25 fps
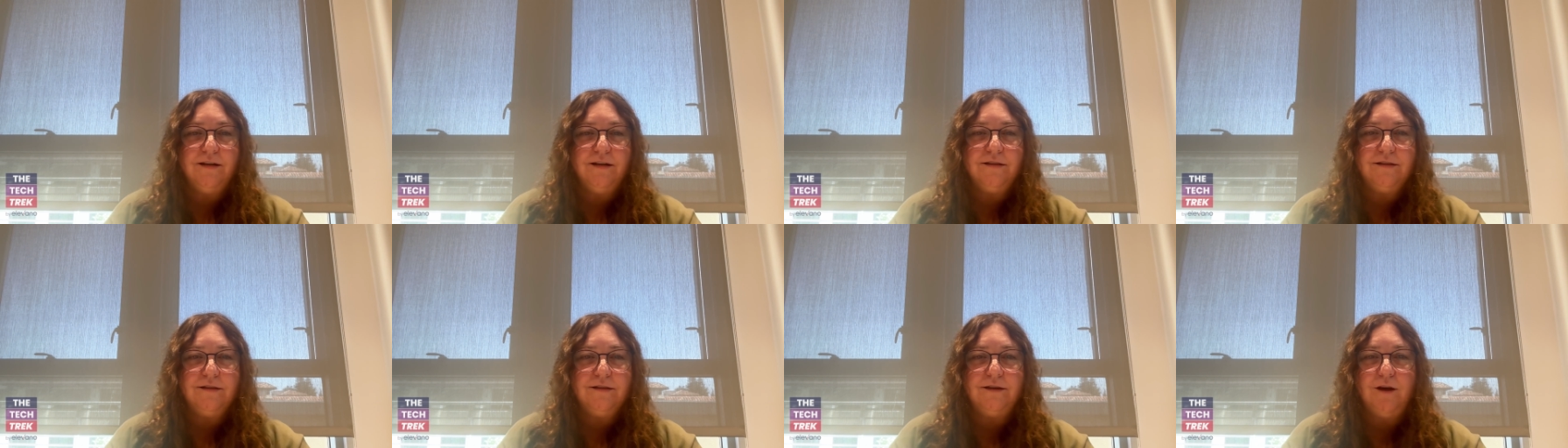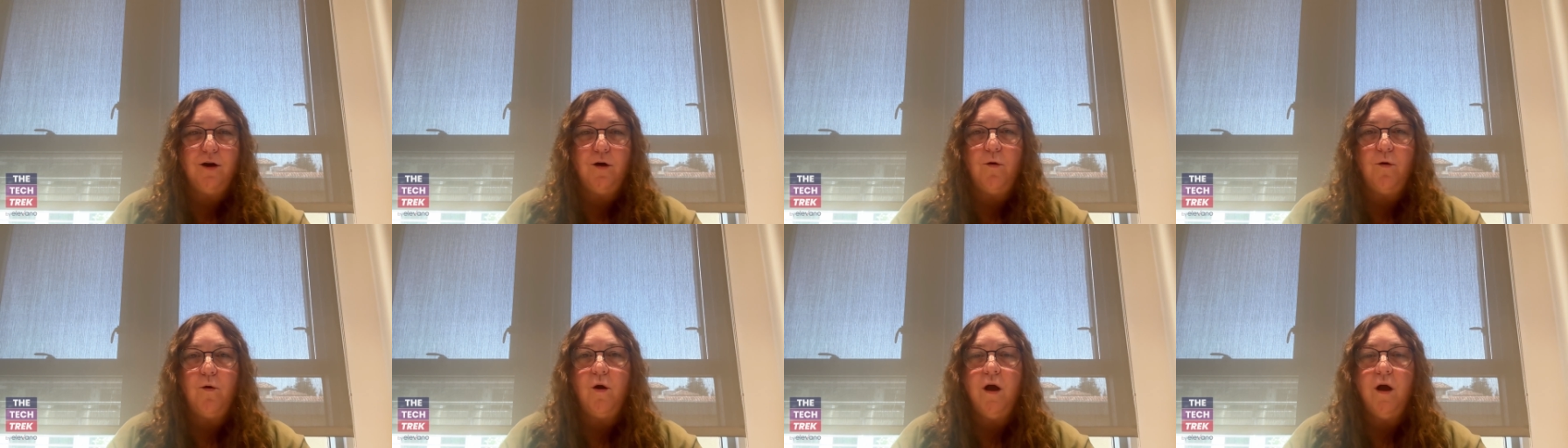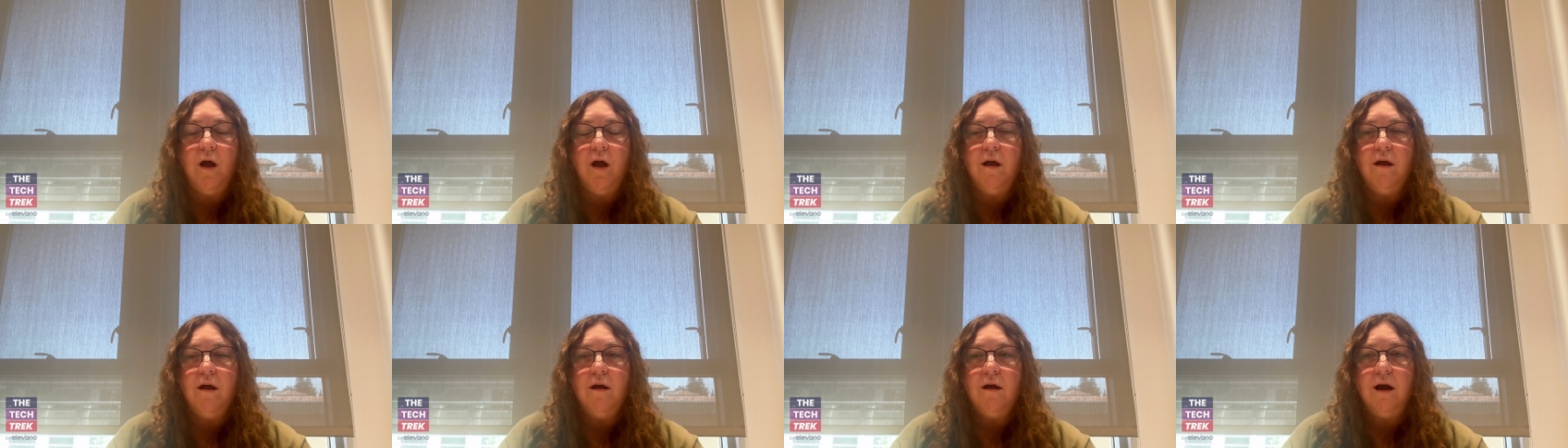So
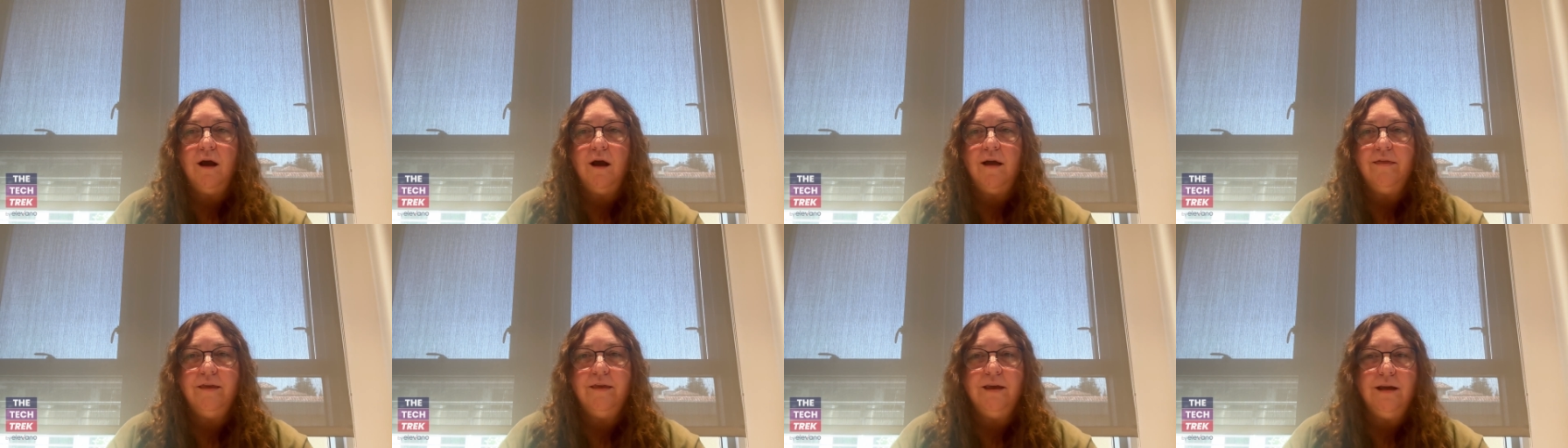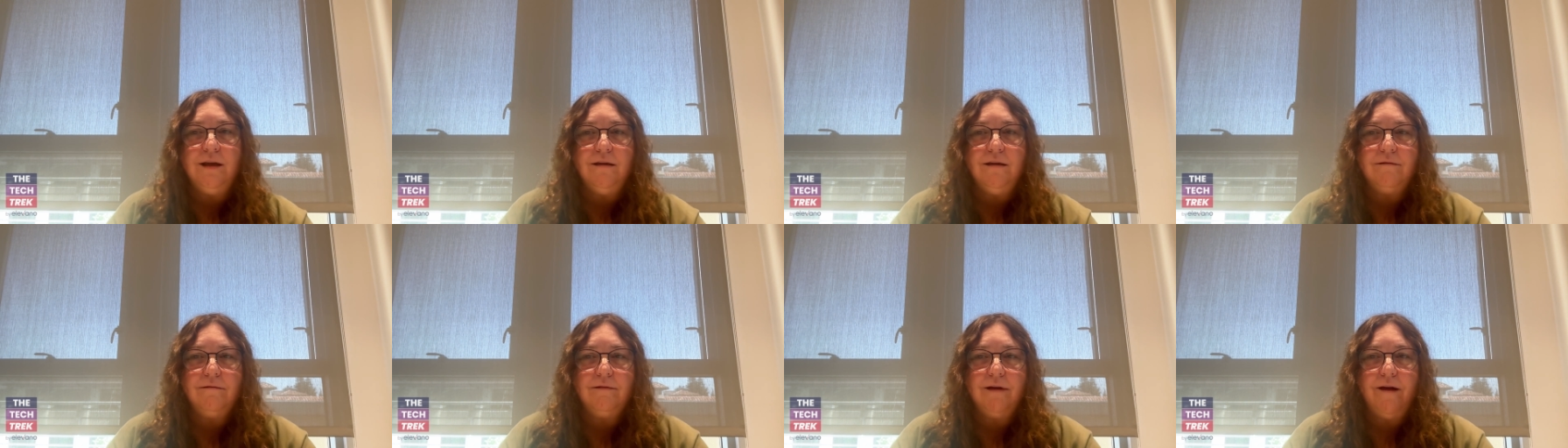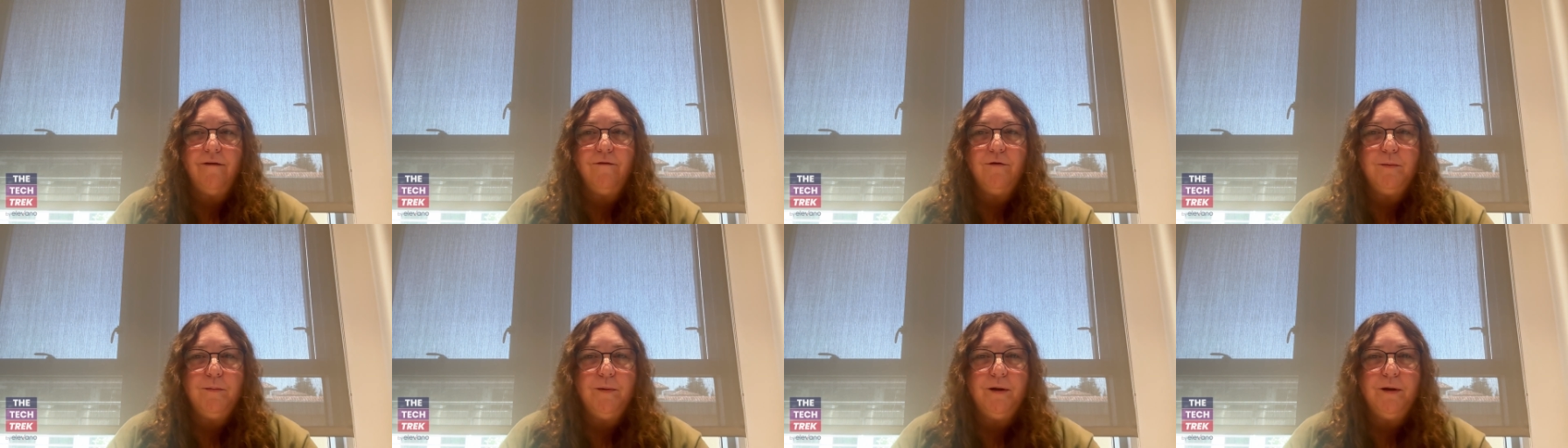I think
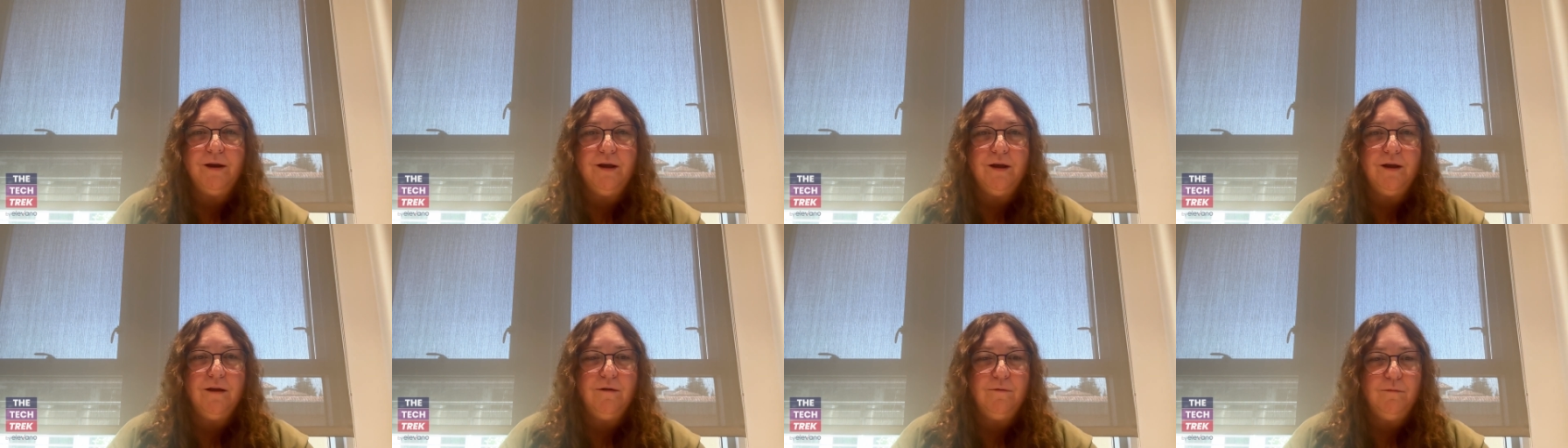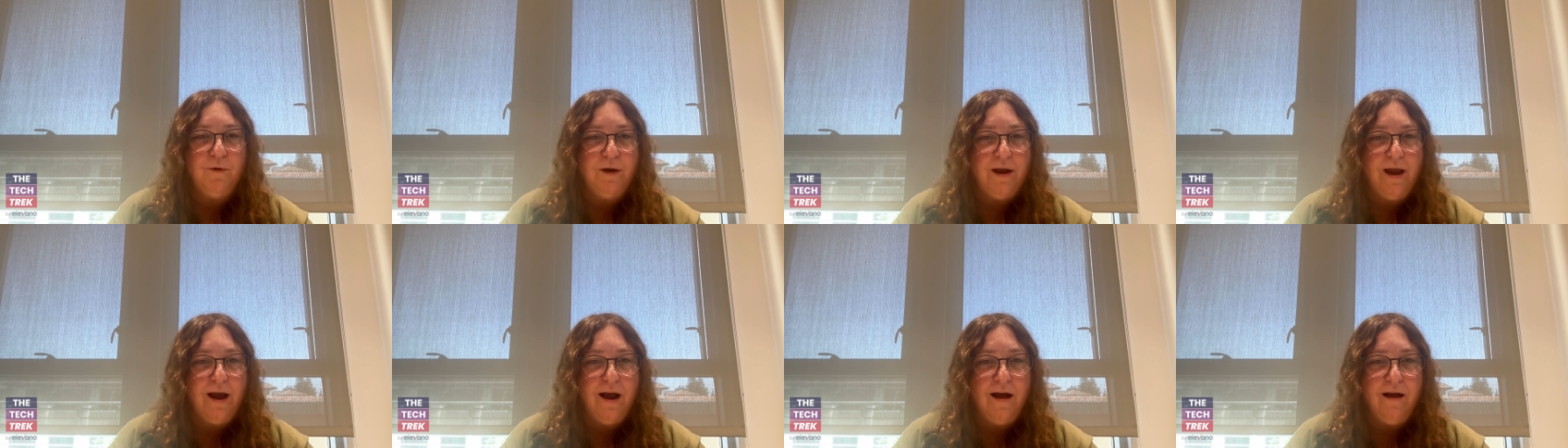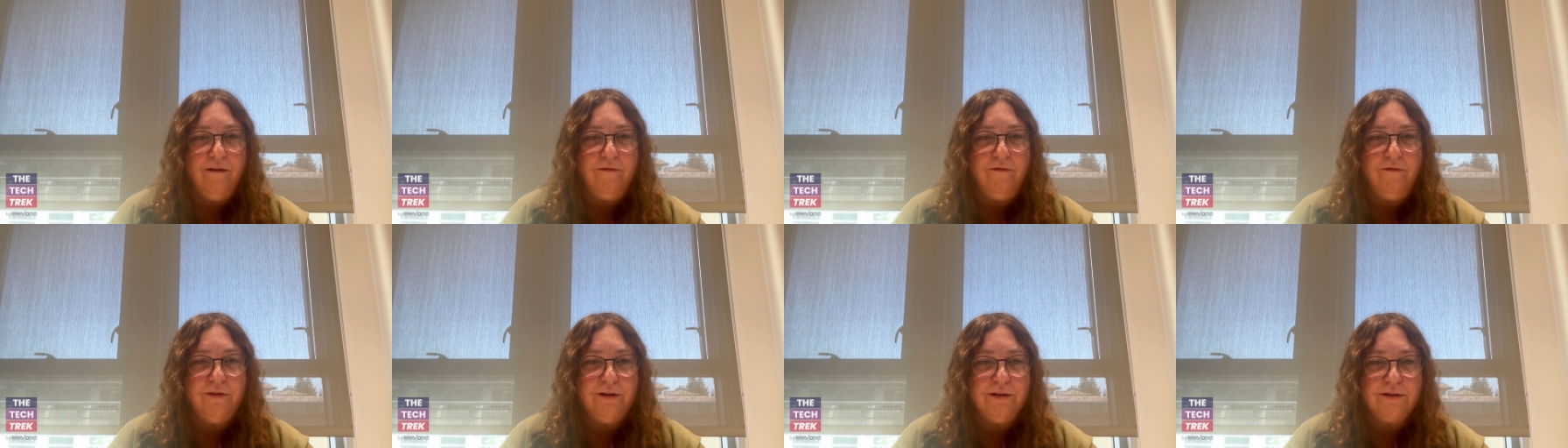everybody we
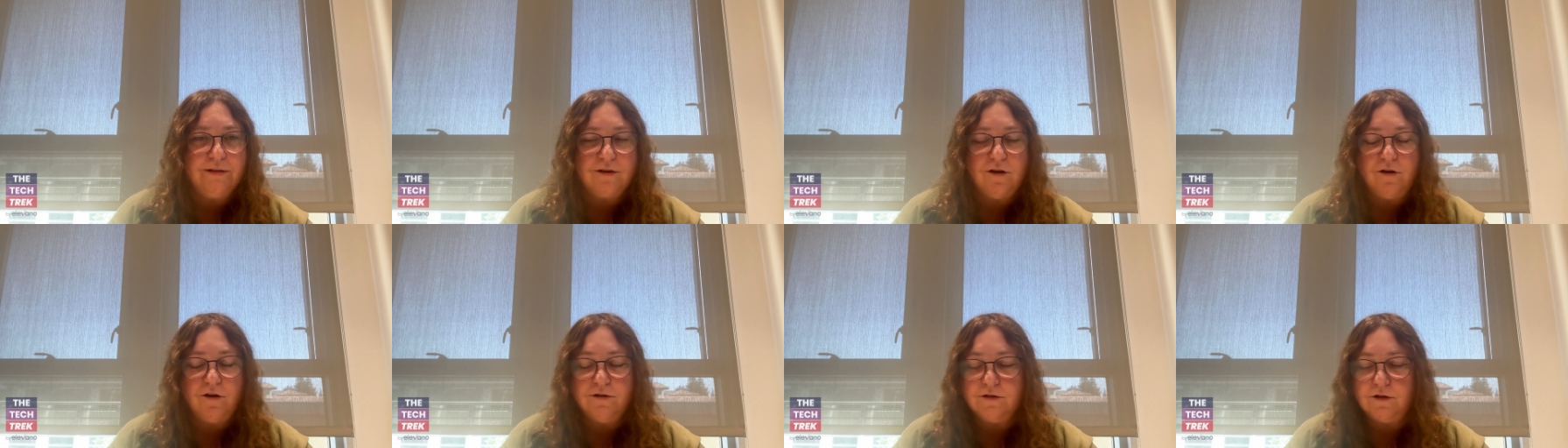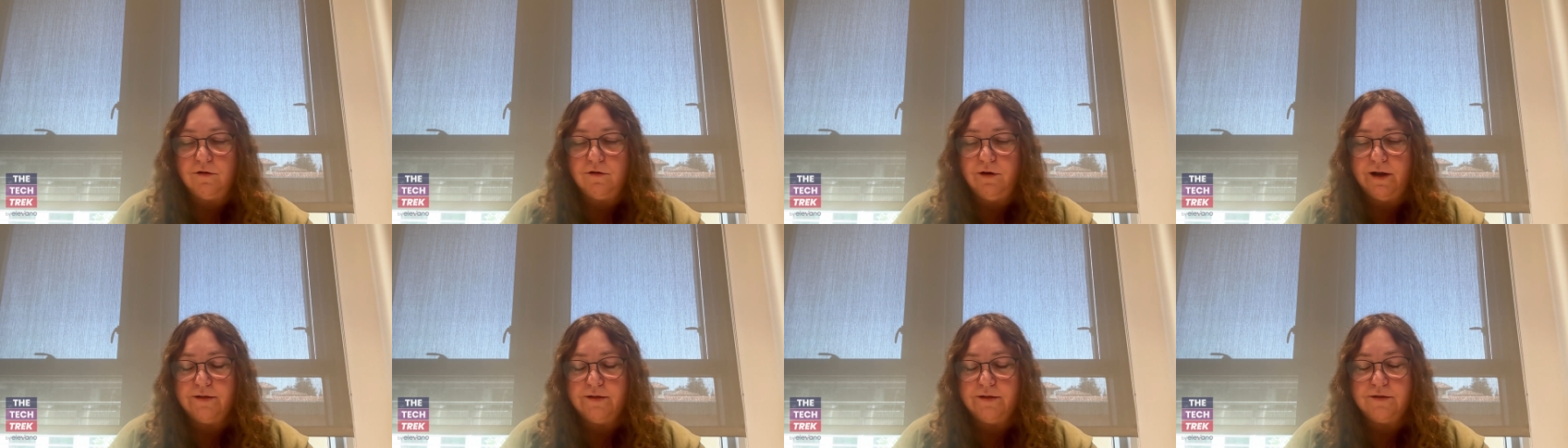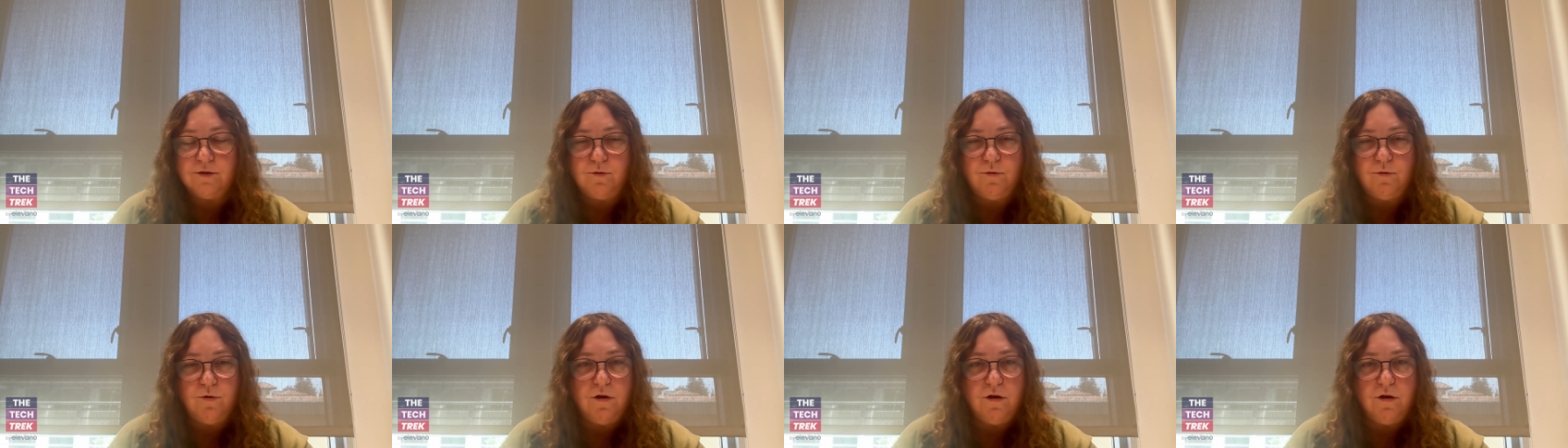have has gone to grad
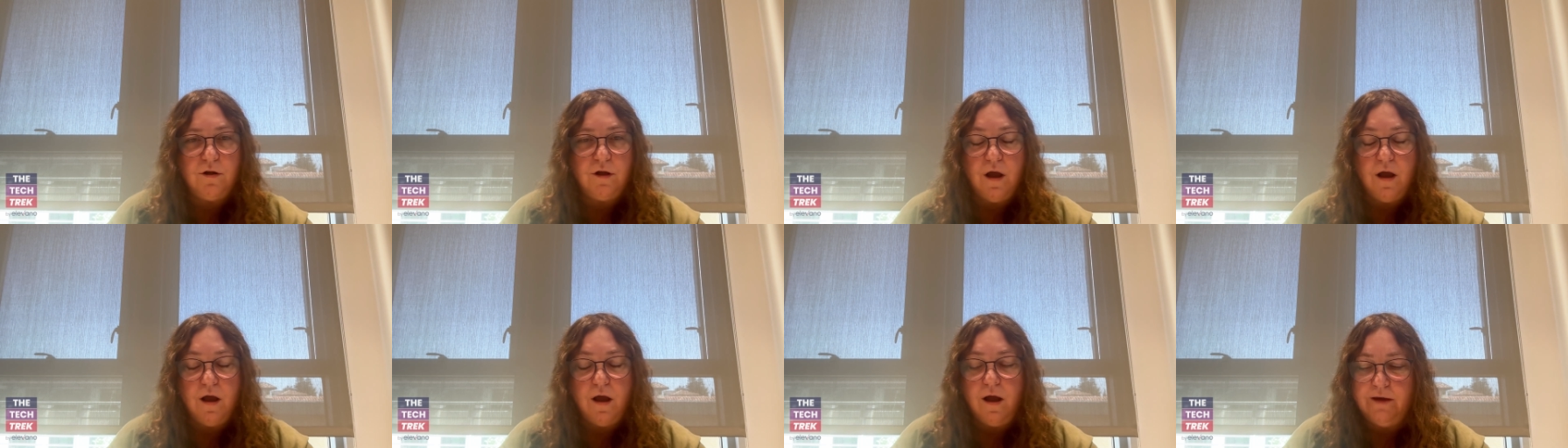school.